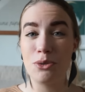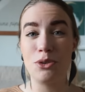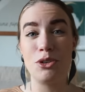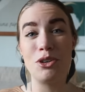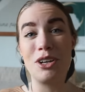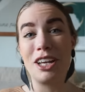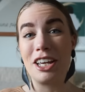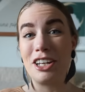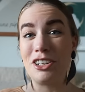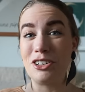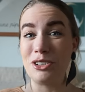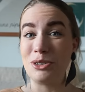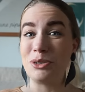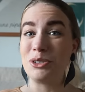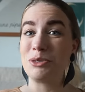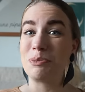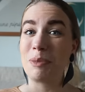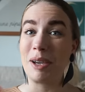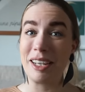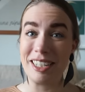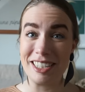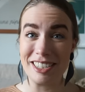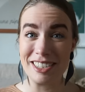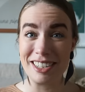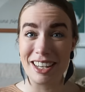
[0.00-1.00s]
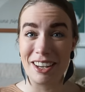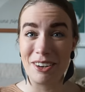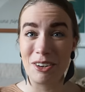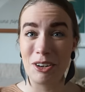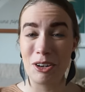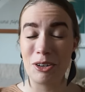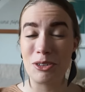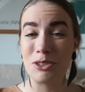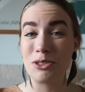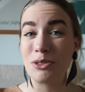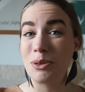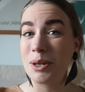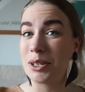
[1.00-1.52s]
You can use my discount
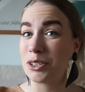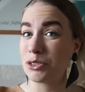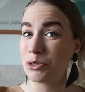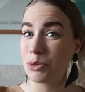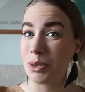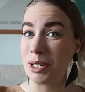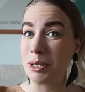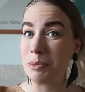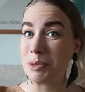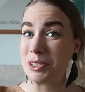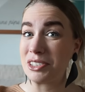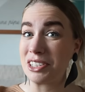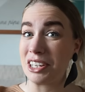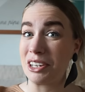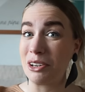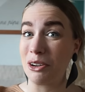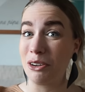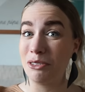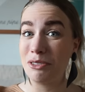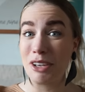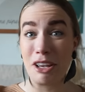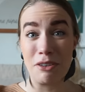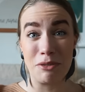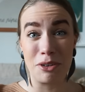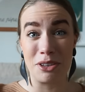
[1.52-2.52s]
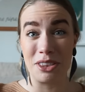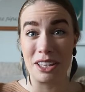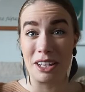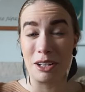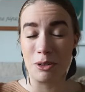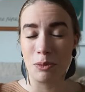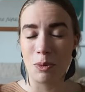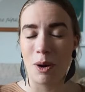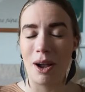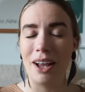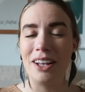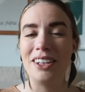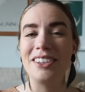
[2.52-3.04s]
code to get 20% off everything
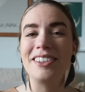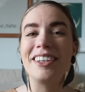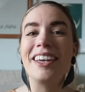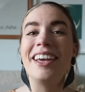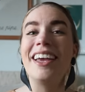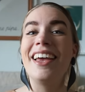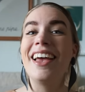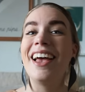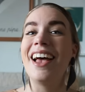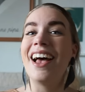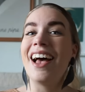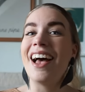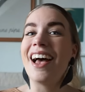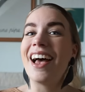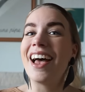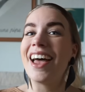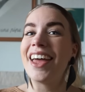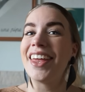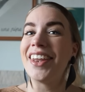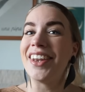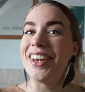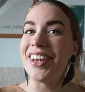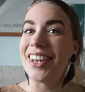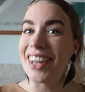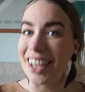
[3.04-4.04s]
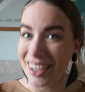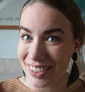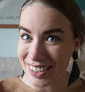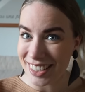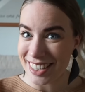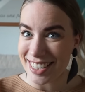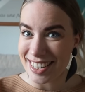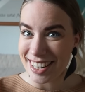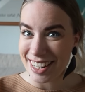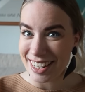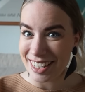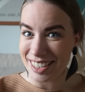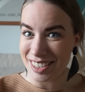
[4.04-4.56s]
at Wild. Now
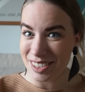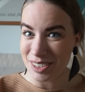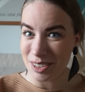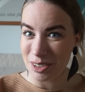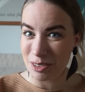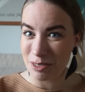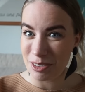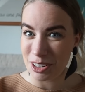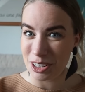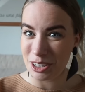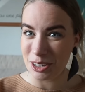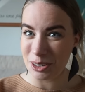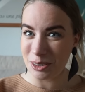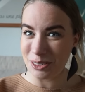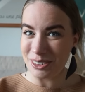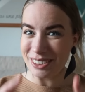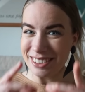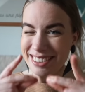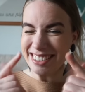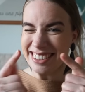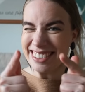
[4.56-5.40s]
let's get into the video.